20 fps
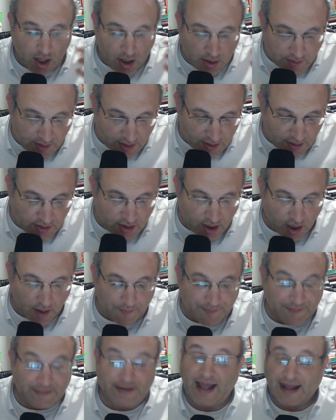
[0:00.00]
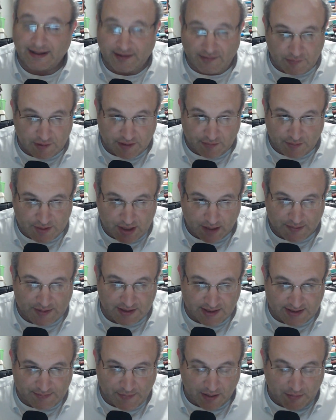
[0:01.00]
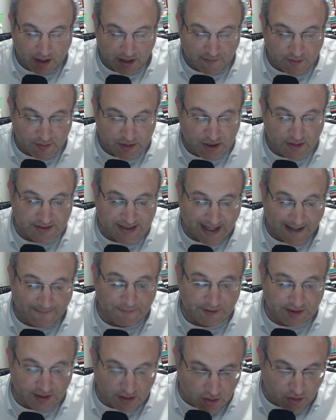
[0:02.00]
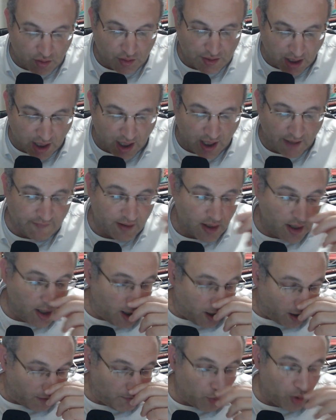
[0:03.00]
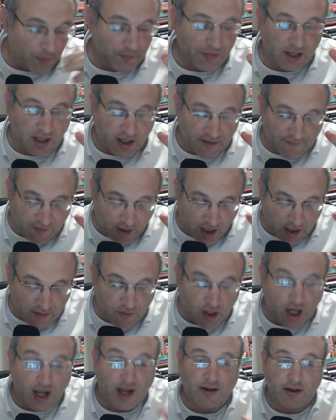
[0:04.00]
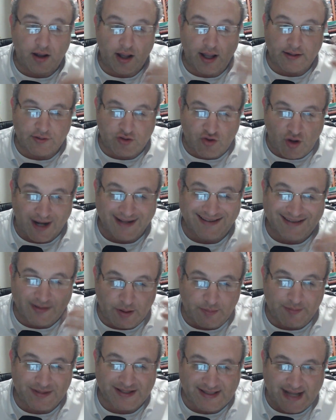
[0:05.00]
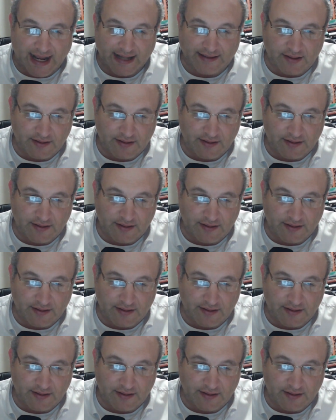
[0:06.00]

to not with this Maramakim Reb Shlomo Zalman, but the Nakuda of a mumche for Hayra trying to be mesader